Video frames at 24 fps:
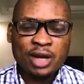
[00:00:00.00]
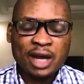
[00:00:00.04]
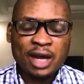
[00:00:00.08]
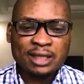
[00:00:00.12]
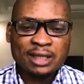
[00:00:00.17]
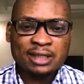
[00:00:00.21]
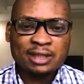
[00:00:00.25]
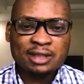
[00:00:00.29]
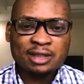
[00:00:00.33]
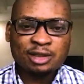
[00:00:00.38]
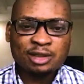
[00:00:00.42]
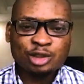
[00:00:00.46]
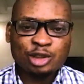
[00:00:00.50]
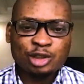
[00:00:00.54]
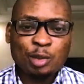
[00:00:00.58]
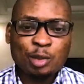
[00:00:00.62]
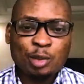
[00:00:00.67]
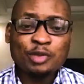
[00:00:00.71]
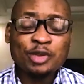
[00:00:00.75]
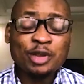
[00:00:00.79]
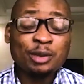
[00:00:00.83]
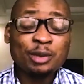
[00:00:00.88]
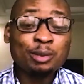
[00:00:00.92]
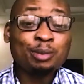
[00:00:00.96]
at some
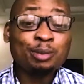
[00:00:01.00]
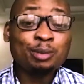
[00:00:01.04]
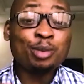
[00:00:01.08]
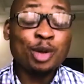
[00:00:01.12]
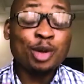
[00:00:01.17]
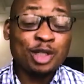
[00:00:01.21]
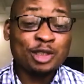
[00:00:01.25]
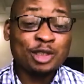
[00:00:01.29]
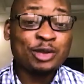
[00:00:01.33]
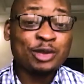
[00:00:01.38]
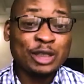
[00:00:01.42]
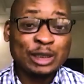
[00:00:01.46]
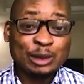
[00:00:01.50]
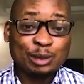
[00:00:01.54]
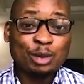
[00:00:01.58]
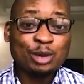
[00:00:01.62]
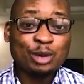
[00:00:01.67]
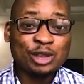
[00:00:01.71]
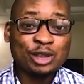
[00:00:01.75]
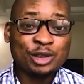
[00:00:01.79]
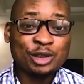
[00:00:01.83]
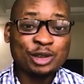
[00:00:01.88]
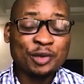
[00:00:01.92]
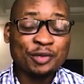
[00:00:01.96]
of the policy
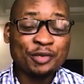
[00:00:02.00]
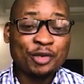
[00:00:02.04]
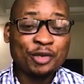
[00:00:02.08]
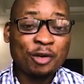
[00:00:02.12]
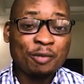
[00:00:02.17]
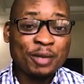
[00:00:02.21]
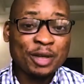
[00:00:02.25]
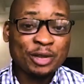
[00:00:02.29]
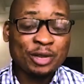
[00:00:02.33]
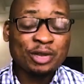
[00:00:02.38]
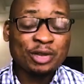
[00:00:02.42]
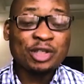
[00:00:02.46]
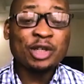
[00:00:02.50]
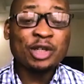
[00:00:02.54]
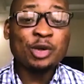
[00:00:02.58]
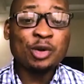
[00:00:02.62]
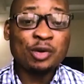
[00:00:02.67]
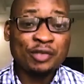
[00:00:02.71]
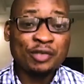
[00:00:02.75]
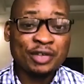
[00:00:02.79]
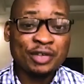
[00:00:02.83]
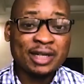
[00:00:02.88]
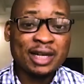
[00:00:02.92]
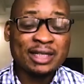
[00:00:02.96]
responses of government during the
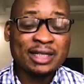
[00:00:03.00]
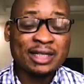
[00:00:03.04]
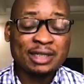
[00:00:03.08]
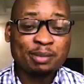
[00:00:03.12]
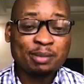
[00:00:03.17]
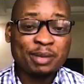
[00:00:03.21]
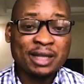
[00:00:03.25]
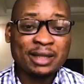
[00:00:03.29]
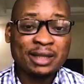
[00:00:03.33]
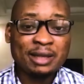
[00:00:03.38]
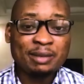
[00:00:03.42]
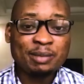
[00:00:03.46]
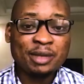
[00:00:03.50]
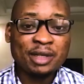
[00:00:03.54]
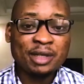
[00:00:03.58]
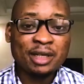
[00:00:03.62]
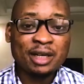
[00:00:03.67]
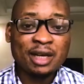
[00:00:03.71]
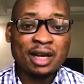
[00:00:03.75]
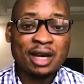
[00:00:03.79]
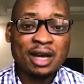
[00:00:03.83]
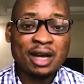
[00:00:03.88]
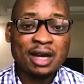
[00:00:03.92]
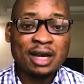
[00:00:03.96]
COVID-19 pandemic,
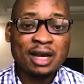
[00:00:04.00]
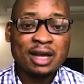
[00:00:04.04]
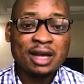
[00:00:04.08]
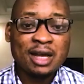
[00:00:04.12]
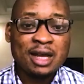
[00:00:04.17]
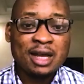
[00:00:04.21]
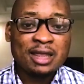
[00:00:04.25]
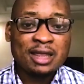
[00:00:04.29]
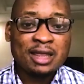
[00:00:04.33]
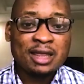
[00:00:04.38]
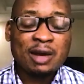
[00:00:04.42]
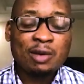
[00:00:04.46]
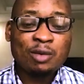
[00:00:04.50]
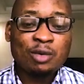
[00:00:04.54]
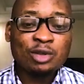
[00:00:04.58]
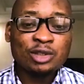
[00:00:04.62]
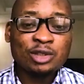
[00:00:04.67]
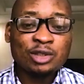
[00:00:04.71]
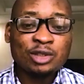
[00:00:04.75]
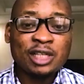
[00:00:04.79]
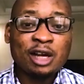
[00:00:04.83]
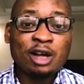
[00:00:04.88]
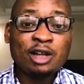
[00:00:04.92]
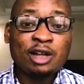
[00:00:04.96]
there
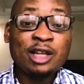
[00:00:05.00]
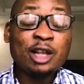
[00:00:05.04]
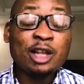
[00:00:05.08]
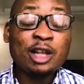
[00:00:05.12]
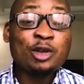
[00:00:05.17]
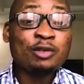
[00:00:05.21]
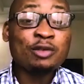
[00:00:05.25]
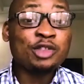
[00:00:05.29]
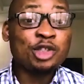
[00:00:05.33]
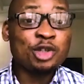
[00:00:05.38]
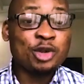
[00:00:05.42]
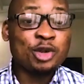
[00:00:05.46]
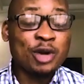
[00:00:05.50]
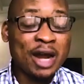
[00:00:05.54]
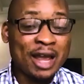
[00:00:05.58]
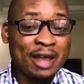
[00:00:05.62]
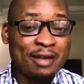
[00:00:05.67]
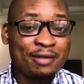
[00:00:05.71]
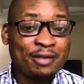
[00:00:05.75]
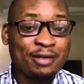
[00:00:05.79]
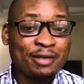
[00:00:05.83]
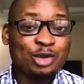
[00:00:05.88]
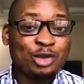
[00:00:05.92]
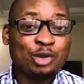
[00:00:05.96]
was a lot of
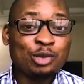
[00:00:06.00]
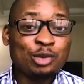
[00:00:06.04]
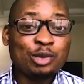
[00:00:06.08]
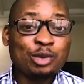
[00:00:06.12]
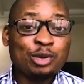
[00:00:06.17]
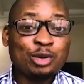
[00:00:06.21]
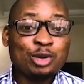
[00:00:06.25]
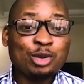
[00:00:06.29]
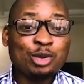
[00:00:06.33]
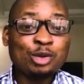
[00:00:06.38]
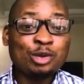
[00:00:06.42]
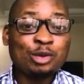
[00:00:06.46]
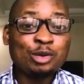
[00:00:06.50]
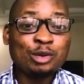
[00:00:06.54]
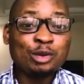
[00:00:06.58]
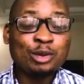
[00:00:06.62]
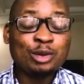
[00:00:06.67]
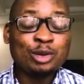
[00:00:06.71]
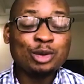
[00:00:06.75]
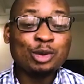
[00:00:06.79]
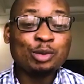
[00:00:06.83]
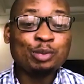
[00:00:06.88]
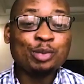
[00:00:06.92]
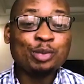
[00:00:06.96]
drive to
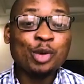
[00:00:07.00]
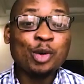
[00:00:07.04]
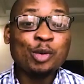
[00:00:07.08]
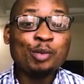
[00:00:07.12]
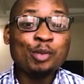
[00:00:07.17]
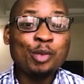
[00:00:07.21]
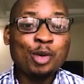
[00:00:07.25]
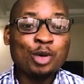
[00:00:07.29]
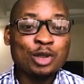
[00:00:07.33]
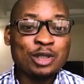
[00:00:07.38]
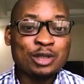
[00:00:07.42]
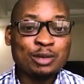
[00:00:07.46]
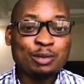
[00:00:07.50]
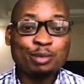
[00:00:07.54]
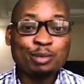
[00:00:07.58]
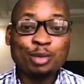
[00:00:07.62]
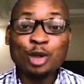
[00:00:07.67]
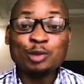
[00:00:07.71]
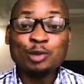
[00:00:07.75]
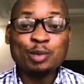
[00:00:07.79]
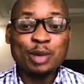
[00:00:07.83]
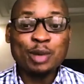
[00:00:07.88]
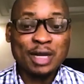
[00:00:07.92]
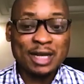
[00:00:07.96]
promote
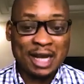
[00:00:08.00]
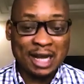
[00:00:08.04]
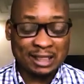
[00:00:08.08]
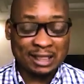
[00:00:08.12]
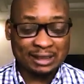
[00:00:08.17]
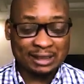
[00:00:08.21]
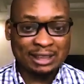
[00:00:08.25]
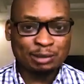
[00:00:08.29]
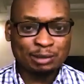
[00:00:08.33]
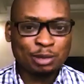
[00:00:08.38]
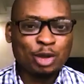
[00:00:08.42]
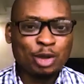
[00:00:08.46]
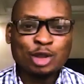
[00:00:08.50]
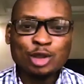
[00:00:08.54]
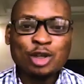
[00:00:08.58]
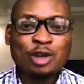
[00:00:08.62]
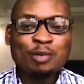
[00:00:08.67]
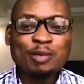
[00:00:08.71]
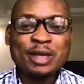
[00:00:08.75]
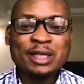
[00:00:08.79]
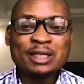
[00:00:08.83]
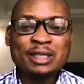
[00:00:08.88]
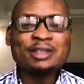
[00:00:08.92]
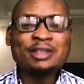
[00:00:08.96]
broadband access because
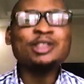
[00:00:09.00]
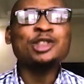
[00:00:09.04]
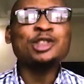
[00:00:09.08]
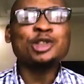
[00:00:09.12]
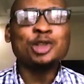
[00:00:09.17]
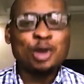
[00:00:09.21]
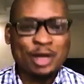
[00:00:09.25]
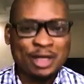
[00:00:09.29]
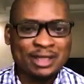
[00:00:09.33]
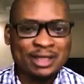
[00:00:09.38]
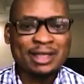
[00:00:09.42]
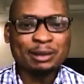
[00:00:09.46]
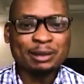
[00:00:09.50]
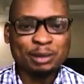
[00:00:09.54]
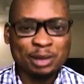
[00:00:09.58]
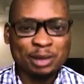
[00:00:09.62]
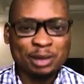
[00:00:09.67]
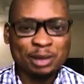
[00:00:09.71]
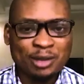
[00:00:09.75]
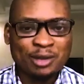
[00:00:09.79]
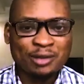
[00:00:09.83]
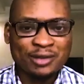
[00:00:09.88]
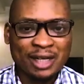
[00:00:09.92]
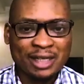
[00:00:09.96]
government saw it
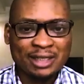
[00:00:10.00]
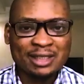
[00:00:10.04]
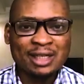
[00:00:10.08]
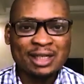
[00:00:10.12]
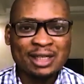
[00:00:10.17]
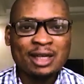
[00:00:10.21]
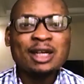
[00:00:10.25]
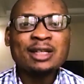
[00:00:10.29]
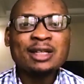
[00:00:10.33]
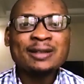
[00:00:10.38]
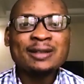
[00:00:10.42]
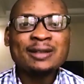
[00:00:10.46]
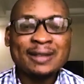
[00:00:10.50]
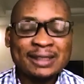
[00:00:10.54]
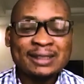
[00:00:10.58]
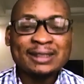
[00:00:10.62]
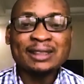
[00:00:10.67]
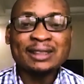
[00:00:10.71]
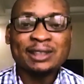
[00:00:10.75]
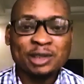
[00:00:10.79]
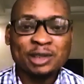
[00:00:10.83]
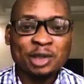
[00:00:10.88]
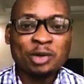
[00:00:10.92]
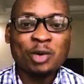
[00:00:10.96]
themselves that this
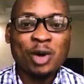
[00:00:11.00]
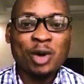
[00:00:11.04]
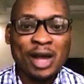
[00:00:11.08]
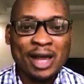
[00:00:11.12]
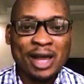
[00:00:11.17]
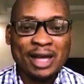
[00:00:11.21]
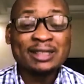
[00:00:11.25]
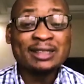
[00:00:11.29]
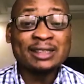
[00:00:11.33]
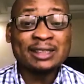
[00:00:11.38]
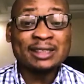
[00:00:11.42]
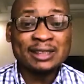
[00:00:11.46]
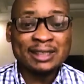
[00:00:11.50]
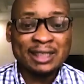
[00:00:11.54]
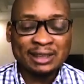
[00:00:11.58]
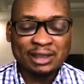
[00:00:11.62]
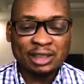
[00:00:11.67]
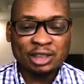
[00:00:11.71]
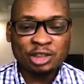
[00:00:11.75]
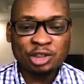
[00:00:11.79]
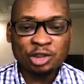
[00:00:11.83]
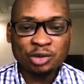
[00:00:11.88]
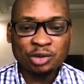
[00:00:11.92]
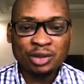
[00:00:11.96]
is required, this is
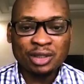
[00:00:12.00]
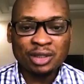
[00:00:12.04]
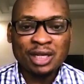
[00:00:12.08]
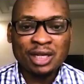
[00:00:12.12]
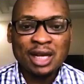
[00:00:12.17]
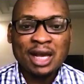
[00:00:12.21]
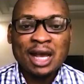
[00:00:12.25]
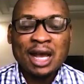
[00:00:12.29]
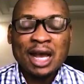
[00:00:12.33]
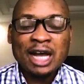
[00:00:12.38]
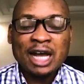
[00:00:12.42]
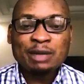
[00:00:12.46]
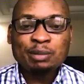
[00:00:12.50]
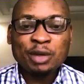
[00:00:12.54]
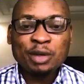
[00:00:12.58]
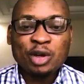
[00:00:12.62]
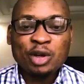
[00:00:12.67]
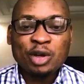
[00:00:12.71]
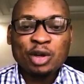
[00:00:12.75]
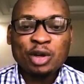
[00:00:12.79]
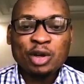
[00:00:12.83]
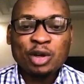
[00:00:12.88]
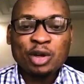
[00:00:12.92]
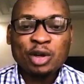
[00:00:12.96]
necessary. And
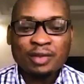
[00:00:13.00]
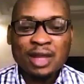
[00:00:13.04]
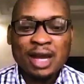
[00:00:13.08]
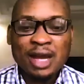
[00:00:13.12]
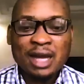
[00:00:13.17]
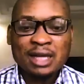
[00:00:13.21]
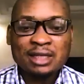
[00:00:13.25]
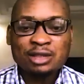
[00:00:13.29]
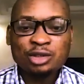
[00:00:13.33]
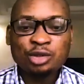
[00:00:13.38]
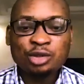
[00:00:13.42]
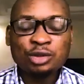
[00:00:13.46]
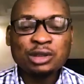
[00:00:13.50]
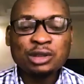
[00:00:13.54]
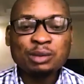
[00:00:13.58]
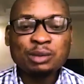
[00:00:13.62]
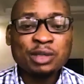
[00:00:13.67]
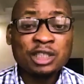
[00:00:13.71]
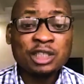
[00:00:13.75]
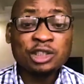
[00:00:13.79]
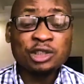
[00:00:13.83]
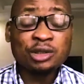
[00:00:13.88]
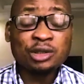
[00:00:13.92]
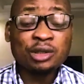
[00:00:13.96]
because of that, through the
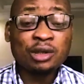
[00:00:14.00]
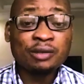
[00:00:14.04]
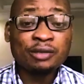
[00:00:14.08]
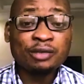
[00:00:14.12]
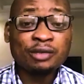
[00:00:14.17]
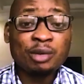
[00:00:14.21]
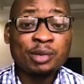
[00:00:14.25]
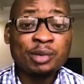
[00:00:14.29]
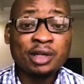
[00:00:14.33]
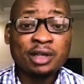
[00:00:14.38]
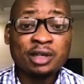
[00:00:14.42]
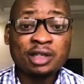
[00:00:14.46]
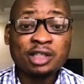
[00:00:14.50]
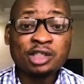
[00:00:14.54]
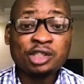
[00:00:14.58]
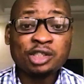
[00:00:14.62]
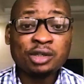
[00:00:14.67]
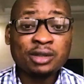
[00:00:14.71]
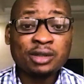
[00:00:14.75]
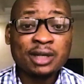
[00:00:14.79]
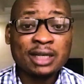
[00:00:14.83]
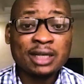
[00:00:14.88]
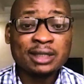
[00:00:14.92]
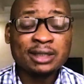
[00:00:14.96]
Ministry of
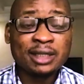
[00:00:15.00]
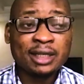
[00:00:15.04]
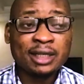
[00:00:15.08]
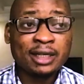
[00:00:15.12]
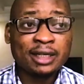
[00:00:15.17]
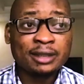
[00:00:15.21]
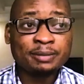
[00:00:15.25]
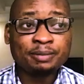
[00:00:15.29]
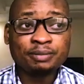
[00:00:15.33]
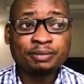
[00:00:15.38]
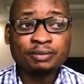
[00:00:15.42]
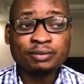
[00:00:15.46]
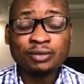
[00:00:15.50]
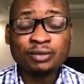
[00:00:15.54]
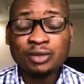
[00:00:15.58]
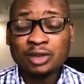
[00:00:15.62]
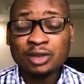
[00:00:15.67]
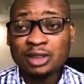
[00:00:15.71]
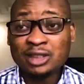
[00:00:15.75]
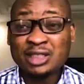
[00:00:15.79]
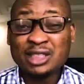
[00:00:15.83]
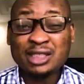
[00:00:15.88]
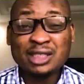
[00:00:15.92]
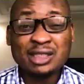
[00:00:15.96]
Communication and
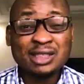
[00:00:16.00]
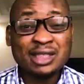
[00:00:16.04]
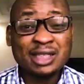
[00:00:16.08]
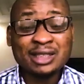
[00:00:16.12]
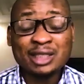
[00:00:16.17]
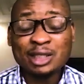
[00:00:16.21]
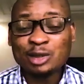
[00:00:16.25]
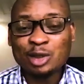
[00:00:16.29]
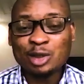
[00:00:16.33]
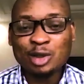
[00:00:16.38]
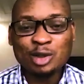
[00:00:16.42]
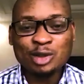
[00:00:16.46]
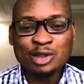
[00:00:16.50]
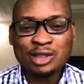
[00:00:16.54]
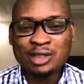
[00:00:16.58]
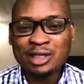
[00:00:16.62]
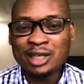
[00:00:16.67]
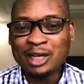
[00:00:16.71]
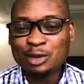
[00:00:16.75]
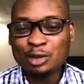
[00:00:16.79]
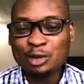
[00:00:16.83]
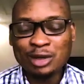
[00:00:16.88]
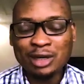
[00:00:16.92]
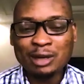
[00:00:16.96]
Digital Technology,
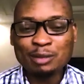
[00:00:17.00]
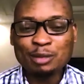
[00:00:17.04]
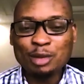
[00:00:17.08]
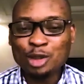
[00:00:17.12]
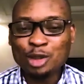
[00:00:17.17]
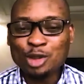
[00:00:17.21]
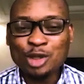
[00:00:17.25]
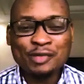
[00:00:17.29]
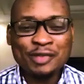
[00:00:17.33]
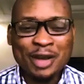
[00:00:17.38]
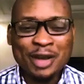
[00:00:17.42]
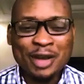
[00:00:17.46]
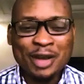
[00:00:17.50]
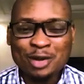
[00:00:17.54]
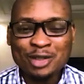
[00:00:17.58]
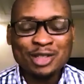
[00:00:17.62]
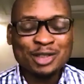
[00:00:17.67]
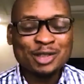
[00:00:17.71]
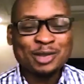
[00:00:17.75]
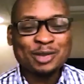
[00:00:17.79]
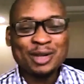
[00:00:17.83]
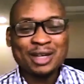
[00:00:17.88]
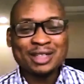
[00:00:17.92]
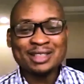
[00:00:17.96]
I'm not sure if I got
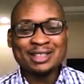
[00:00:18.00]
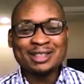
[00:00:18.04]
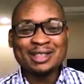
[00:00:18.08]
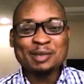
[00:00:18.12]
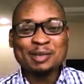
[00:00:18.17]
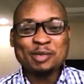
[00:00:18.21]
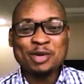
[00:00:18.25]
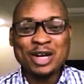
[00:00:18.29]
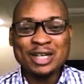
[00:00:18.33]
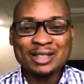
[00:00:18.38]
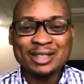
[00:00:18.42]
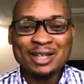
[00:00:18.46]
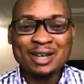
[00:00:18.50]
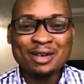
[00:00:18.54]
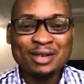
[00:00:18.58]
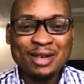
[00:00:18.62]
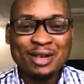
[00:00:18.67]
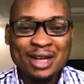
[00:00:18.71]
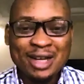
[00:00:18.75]
it right, the name right now,